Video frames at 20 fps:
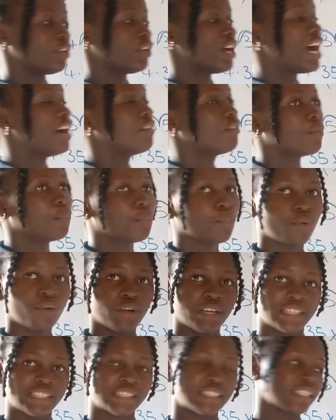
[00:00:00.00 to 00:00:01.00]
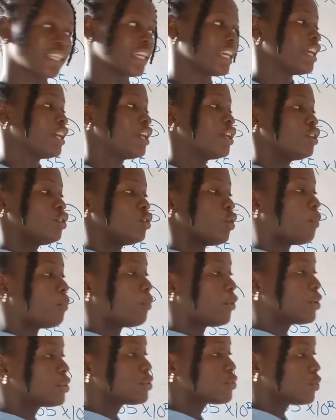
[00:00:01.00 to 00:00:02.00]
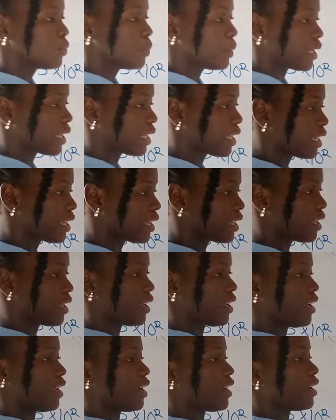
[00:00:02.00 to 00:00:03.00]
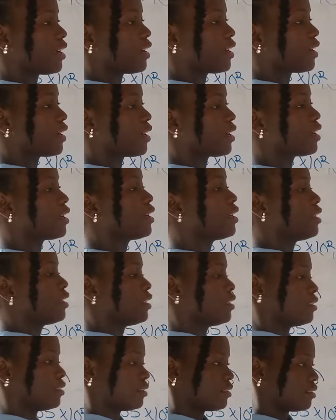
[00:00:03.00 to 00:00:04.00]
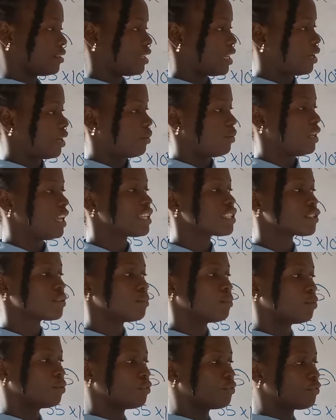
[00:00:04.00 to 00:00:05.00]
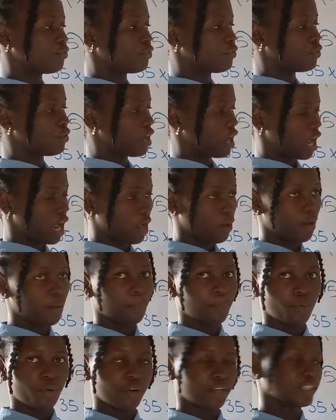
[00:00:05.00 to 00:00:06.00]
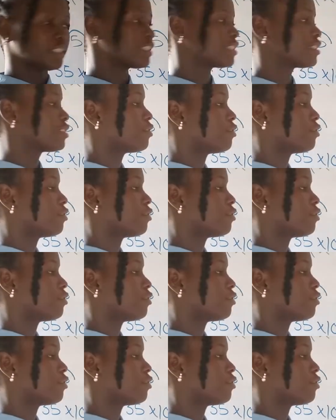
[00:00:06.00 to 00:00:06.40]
you don't have a point, your point will be here. Now let's move our point